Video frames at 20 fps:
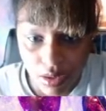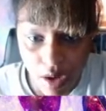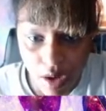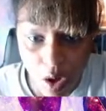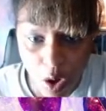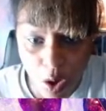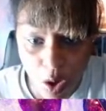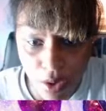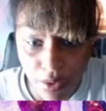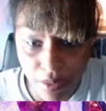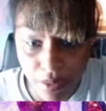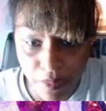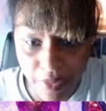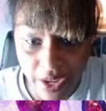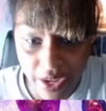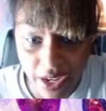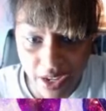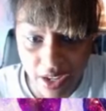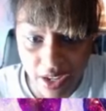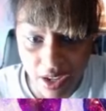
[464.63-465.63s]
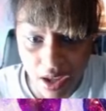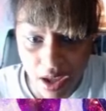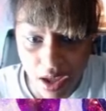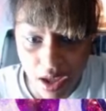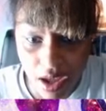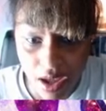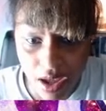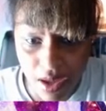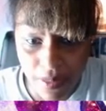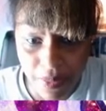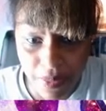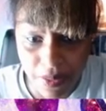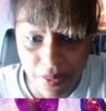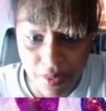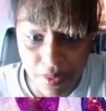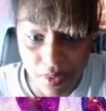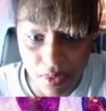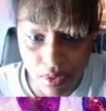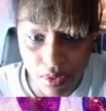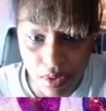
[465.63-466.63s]
Oh, pick it up!
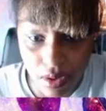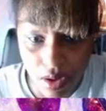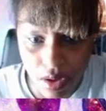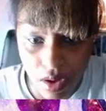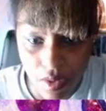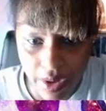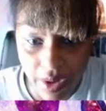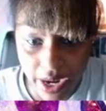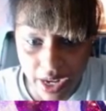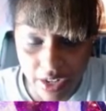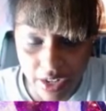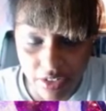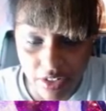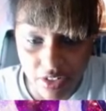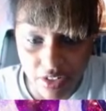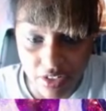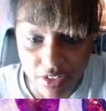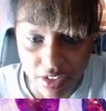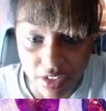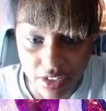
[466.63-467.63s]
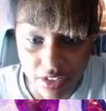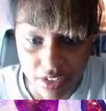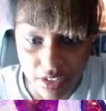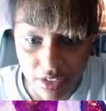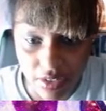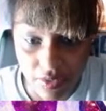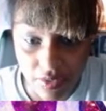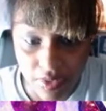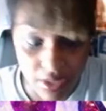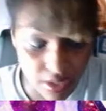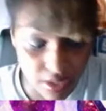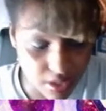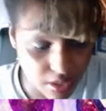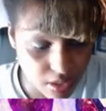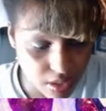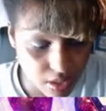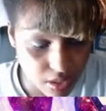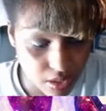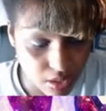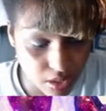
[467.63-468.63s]
Oh, I gotta change the sensitivity.
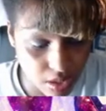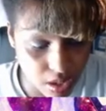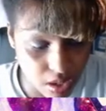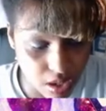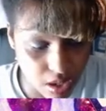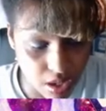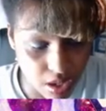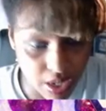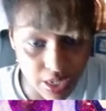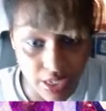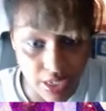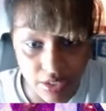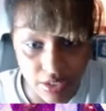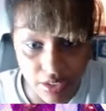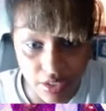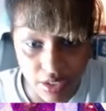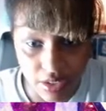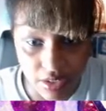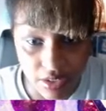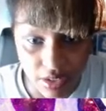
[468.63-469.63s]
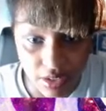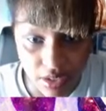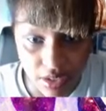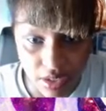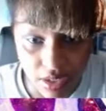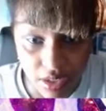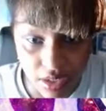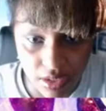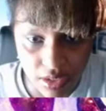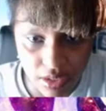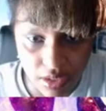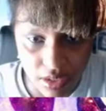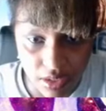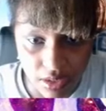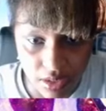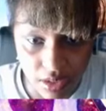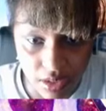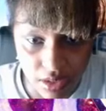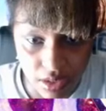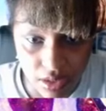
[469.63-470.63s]
No, I need to change it. I need to
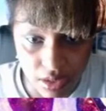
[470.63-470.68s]
change it.